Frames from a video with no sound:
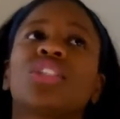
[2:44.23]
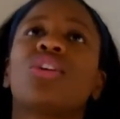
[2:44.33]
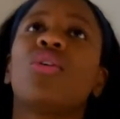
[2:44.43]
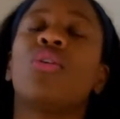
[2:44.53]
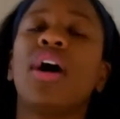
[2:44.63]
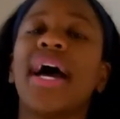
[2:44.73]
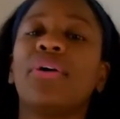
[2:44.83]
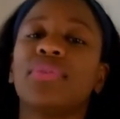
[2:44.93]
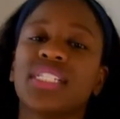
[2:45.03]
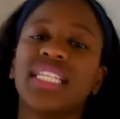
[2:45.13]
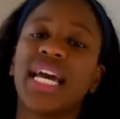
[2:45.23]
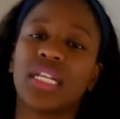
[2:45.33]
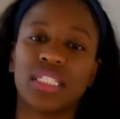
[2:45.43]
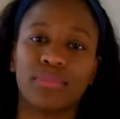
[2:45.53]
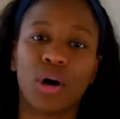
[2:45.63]
So I originally got
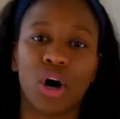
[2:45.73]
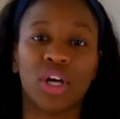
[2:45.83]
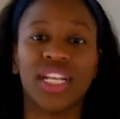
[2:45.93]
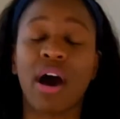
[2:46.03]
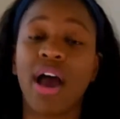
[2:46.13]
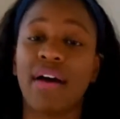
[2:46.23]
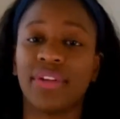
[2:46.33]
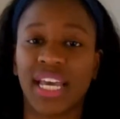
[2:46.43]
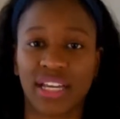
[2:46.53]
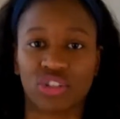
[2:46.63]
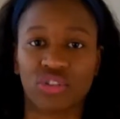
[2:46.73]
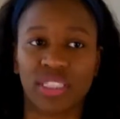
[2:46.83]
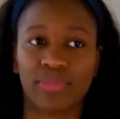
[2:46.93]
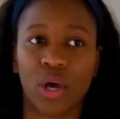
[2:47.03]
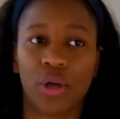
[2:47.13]
a small. Now I have an extra
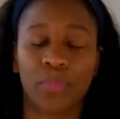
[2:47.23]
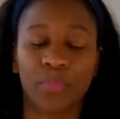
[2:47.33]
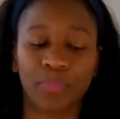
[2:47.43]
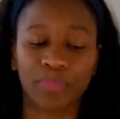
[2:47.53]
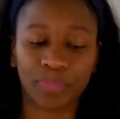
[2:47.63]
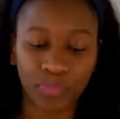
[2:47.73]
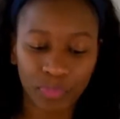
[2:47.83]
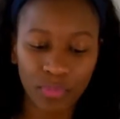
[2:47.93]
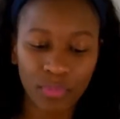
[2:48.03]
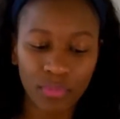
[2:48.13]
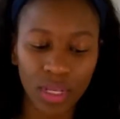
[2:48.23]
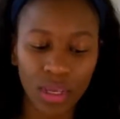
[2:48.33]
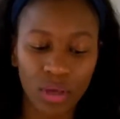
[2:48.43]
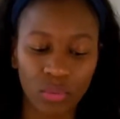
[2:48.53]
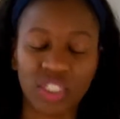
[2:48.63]
small,
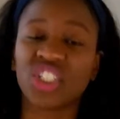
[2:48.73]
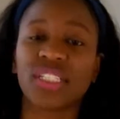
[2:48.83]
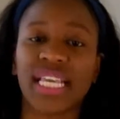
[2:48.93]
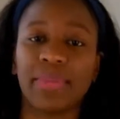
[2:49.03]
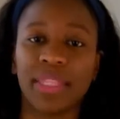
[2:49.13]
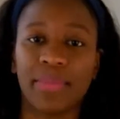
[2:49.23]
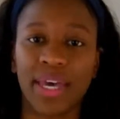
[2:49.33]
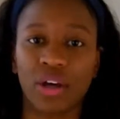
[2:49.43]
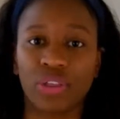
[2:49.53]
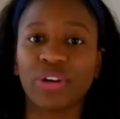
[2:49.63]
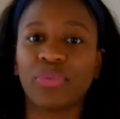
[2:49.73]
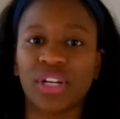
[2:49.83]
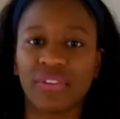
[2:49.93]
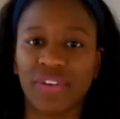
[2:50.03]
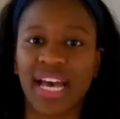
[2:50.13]
which just came in the mail. They're
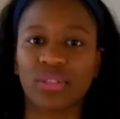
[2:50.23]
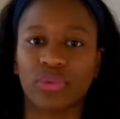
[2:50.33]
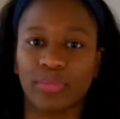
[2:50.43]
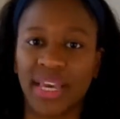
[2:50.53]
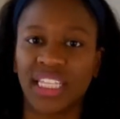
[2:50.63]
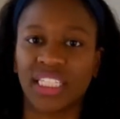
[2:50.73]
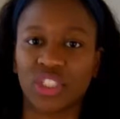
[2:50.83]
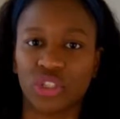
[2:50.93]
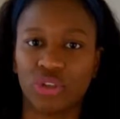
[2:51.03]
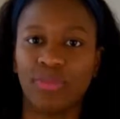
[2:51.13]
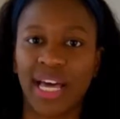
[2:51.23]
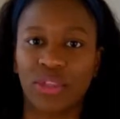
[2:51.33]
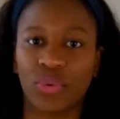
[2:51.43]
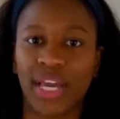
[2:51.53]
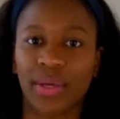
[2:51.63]
pretty fast with mailing too, by
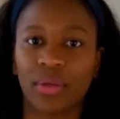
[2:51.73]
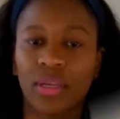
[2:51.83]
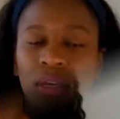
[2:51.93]
the way.